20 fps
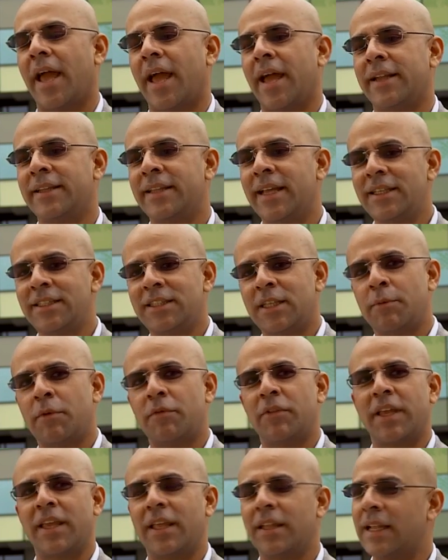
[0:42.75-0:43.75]
And that's some
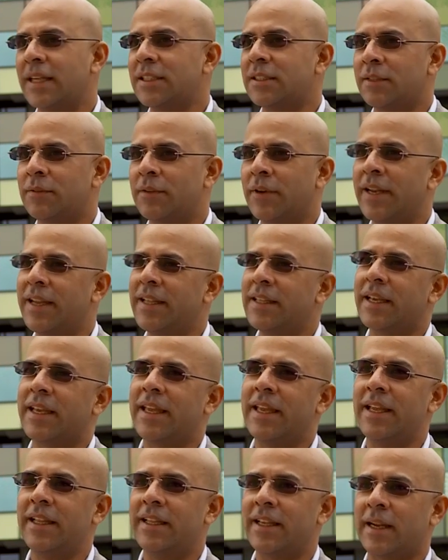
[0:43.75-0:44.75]
of the key, that's really the
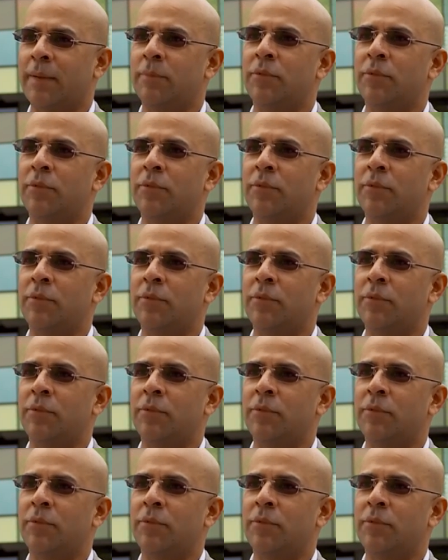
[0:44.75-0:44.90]
key that